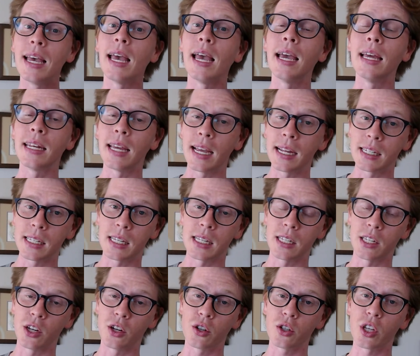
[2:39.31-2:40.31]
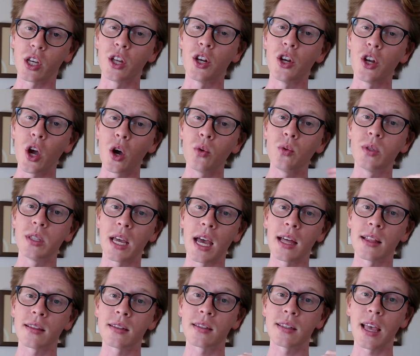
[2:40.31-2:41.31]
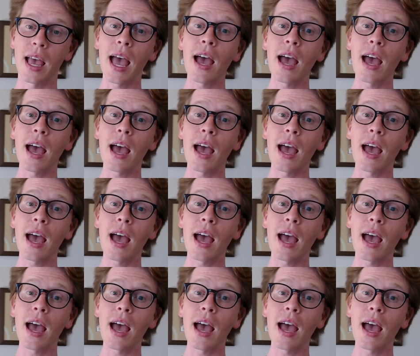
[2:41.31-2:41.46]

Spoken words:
in 18 years and no deaths